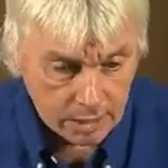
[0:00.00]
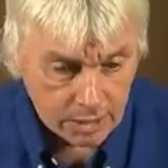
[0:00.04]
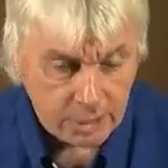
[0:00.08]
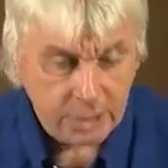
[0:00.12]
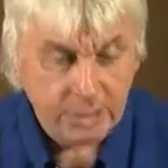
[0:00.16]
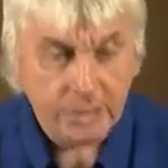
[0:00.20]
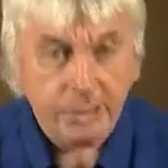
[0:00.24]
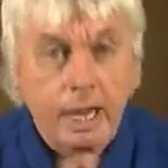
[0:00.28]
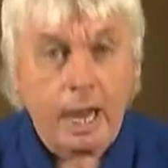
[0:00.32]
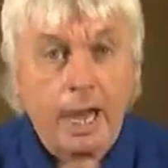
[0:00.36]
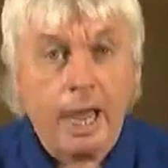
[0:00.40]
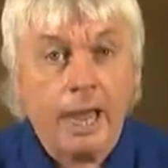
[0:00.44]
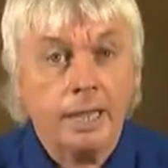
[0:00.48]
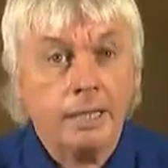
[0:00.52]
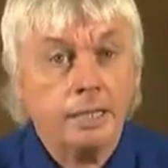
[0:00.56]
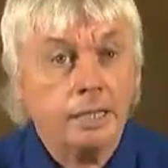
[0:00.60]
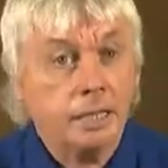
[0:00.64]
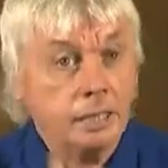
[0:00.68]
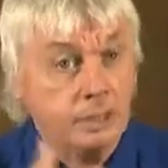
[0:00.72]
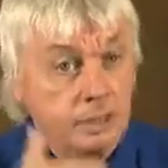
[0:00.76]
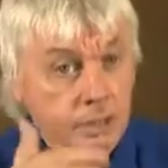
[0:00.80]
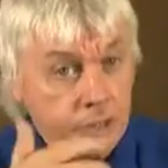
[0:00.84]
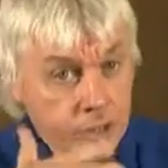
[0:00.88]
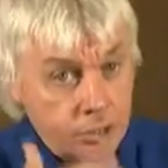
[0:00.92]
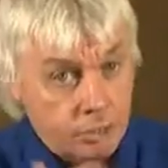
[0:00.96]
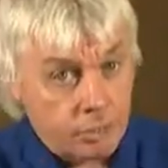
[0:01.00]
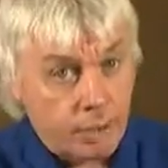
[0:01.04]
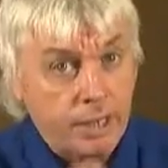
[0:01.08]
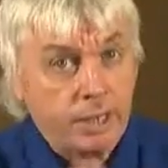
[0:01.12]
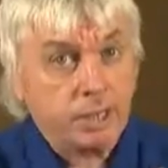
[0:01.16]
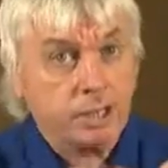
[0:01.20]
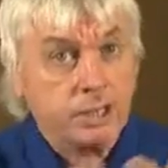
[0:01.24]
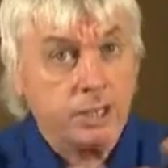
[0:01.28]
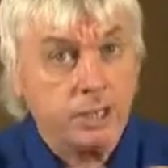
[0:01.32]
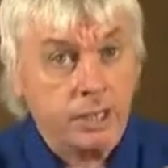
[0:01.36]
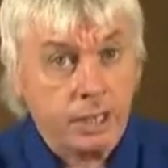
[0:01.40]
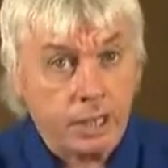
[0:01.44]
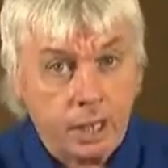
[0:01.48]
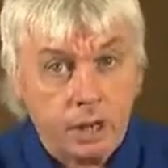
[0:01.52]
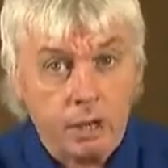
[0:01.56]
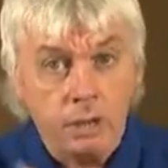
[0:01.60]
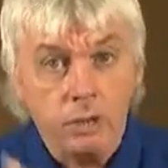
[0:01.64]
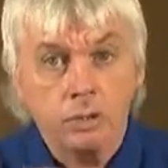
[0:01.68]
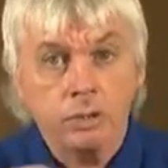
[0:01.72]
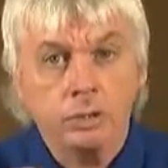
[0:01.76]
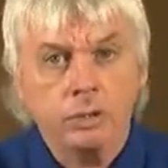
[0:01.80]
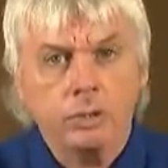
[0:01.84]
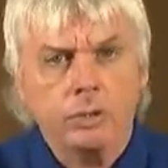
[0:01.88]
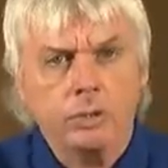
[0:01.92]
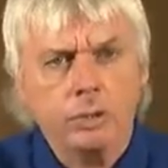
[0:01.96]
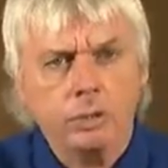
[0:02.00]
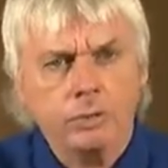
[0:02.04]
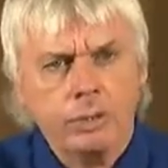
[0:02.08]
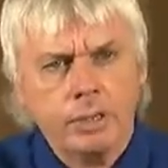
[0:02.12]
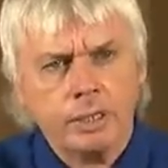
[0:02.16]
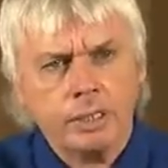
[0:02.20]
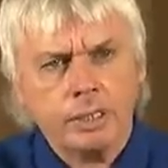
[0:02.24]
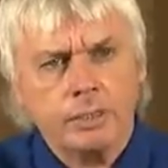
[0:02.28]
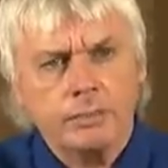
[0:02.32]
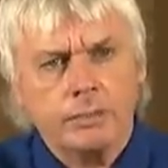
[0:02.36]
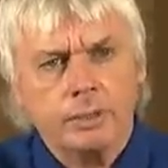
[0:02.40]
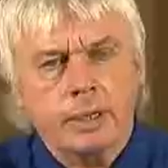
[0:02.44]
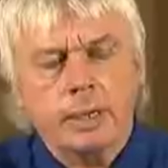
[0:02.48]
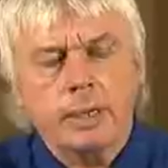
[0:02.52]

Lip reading: society and the direction it goes and all the rest